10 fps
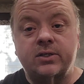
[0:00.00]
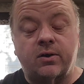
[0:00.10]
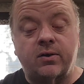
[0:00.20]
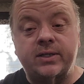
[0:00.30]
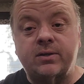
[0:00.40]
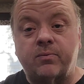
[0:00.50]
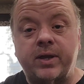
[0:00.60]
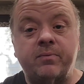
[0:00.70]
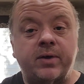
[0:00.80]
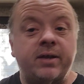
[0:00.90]
So it's a
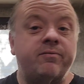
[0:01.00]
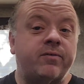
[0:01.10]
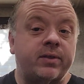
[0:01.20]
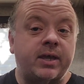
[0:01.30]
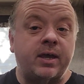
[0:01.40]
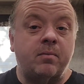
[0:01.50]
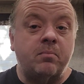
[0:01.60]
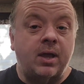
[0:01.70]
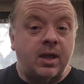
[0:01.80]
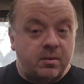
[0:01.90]
win-win for
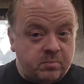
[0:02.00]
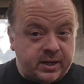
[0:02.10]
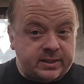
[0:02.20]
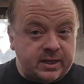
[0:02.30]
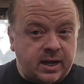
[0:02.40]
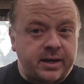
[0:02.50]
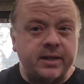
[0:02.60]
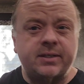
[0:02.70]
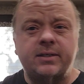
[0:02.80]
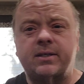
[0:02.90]
them, but it's not
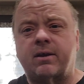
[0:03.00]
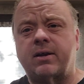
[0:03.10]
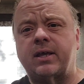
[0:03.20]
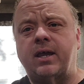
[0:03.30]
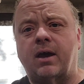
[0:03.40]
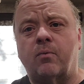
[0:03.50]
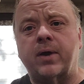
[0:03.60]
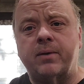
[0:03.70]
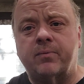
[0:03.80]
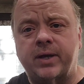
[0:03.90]
necessarily a
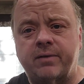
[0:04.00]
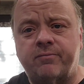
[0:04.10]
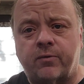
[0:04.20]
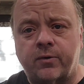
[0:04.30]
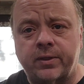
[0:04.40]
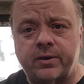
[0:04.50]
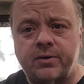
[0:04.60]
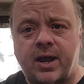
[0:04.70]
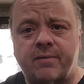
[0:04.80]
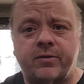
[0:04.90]
win-win for the
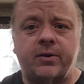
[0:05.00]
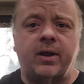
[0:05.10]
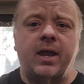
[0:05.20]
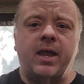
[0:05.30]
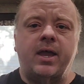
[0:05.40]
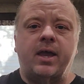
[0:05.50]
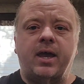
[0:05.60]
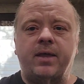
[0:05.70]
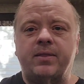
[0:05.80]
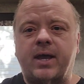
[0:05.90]
driver.
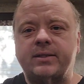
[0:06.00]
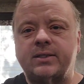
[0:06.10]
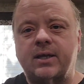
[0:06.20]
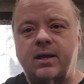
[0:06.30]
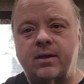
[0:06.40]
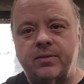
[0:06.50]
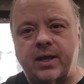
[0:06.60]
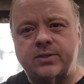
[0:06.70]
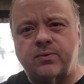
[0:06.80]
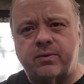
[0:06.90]
And that's
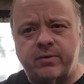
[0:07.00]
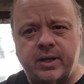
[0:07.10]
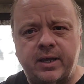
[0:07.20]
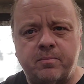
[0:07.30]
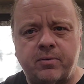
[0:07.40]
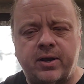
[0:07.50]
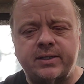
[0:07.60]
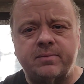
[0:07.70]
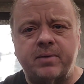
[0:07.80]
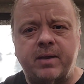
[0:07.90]
what really
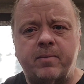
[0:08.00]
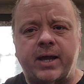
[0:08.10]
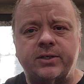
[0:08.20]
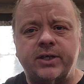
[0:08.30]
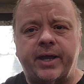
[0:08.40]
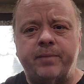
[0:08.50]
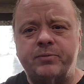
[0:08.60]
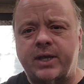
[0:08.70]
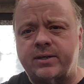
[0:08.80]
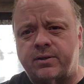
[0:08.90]
impressed me about
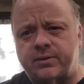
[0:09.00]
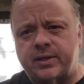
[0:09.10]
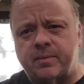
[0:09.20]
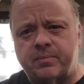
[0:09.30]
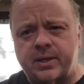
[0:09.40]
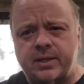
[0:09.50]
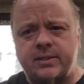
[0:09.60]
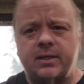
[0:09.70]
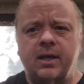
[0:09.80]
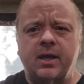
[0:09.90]
James. I told him
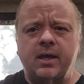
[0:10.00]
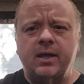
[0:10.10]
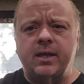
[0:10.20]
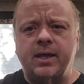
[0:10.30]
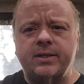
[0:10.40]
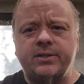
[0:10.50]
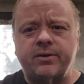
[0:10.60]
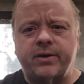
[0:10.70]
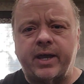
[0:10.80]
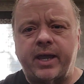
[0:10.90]
this
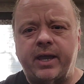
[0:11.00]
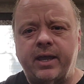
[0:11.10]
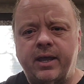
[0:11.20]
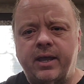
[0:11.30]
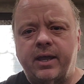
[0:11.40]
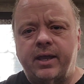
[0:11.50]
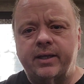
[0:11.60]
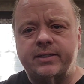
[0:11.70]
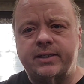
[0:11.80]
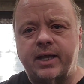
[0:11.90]
yesterday,
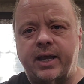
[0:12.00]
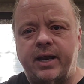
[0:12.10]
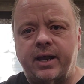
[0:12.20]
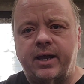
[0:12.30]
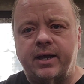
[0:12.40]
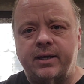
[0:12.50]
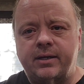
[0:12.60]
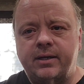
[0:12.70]
is that